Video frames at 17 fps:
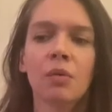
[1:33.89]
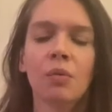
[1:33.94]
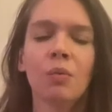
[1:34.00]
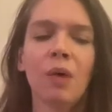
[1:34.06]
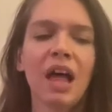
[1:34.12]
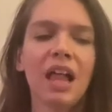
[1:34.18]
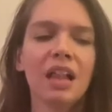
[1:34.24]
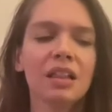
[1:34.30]

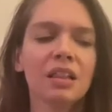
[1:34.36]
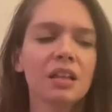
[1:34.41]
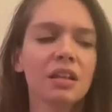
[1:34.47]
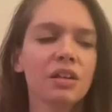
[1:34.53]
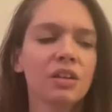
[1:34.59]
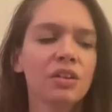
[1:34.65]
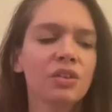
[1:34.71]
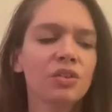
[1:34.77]
Well,
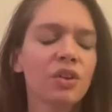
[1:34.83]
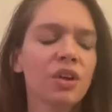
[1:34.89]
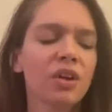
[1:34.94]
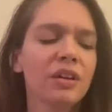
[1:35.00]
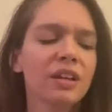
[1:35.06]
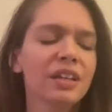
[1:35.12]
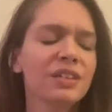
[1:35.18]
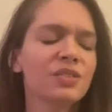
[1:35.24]
you know,
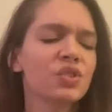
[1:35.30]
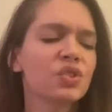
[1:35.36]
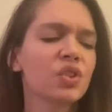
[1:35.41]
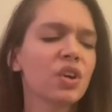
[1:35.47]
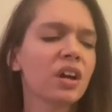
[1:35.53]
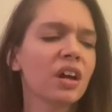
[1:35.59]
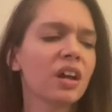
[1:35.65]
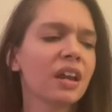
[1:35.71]
it's
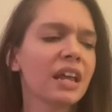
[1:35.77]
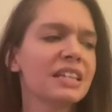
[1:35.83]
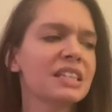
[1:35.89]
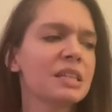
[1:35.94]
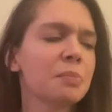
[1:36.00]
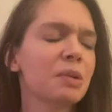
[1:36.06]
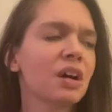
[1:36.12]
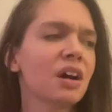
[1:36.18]
so
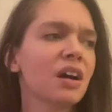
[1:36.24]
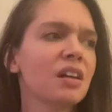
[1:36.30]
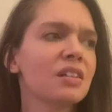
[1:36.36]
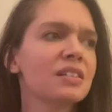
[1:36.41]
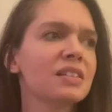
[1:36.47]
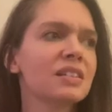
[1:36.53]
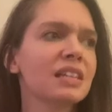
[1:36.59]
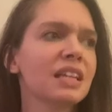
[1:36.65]
crazy
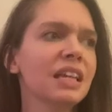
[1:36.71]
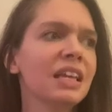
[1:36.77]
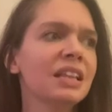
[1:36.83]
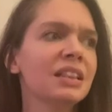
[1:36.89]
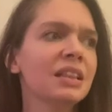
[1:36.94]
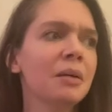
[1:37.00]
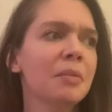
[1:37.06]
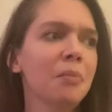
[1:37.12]
because
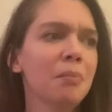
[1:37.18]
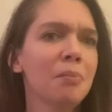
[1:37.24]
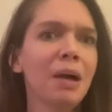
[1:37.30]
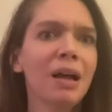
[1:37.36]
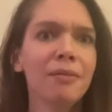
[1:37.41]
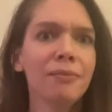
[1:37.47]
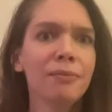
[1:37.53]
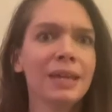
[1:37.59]
in
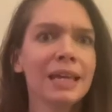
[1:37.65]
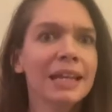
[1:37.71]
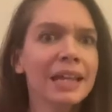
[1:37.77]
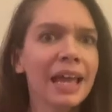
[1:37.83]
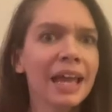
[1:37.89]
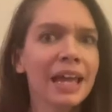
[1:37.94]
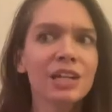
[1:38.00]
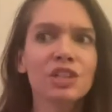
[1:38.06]
my
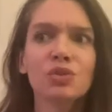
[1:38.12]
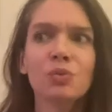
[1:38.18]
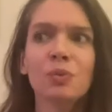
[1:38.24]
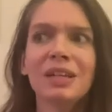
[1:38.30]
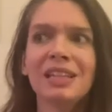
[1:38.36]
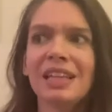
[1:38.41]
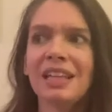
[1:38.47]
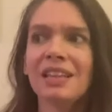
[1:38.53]
village
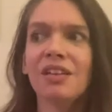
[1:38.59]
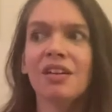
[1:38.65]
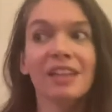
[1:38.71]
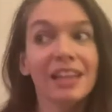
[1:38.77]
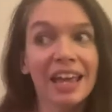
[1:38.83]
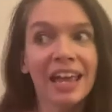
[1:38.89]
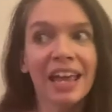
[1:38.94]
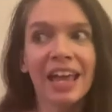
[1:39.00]
we did
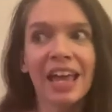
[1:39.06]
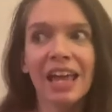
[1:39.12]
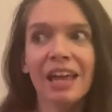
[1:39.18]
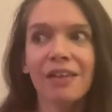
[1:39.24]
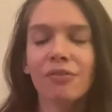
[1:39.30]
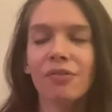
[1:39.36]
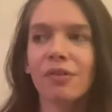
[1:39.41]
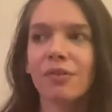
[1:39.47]
not
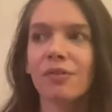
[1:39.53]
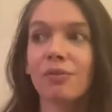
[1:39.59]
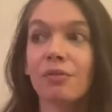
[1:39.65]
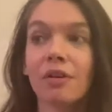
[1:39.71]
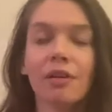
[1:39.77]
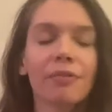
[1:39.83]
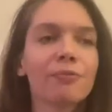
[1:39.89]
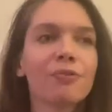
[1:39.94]
have a
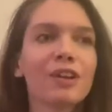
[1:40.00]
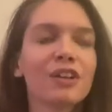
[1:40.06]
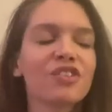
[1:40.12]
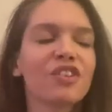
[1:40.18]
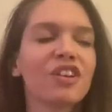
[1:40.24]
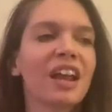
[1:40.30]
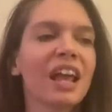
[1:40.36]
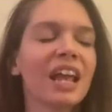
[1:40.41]

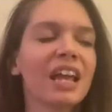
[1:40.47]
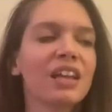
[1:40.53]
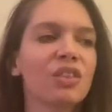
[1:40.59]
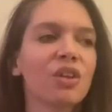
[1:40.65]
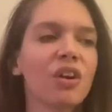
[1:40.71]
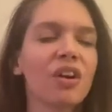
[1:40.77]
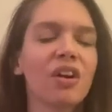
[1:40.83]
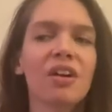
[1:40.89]

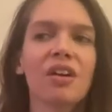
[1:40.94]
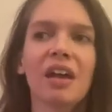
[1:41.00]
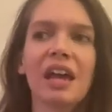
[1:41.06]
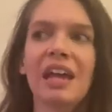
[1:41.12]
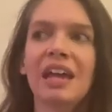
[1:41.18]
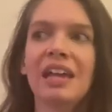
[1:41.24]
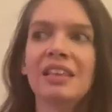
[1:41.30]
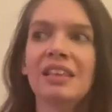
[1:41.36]
refrigerator
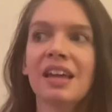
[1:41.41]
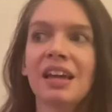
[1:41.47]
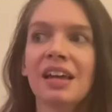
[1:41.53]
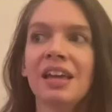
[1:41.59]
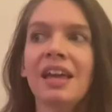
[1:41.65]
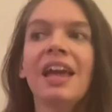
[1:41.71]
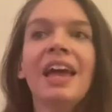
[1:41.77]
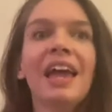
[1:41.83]
and uh,
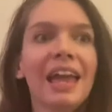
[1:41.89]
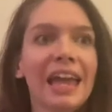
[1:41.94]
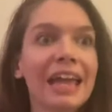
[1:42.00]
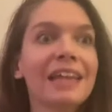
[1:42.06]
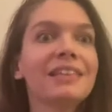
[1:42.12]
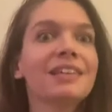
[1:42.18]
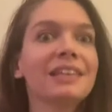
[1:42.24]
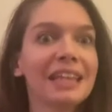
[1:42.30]

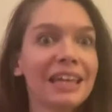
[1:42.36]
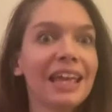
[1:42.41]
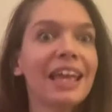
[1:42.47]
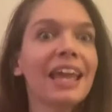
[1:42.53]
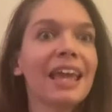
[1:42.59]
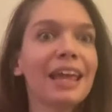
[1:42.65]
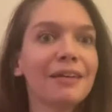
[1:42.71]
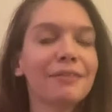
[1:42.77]
Anthony
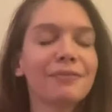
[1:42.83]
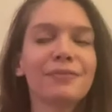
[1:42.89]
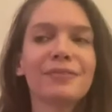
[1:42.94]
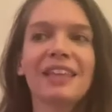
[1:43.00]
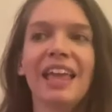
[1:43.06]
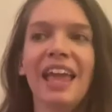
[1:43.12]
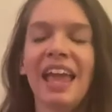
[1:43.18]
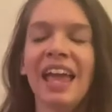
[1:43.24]
have
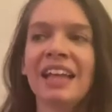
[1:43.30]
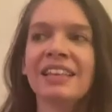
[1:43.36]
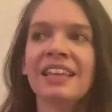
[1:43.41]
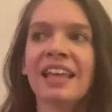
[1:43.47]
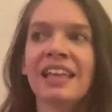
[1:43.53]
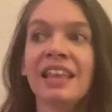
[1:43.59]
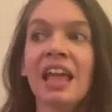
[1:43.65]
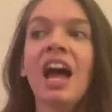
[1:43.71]

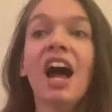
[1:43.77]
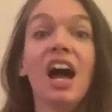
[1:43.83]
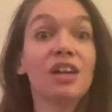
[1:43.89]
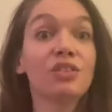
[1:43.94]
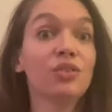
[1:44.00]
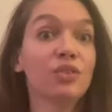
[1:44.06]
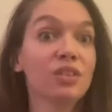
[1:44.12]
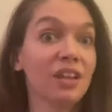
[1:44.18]
that and I
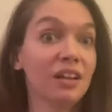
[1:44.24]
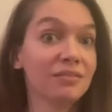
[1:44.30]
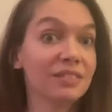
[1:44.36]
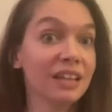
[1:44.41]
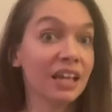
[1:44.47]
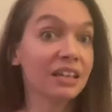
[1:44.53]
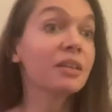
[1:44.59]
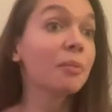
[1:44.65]
do love
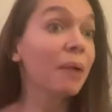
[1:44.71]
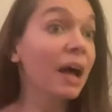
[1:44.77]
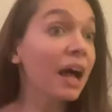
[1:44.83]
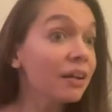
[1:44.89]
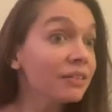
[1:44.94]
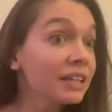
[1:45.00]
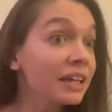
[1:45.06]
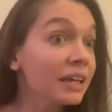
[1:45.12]
that
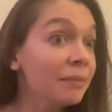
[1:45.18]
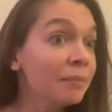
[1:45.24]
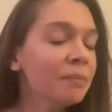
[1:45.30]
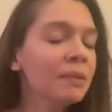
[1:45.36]
about him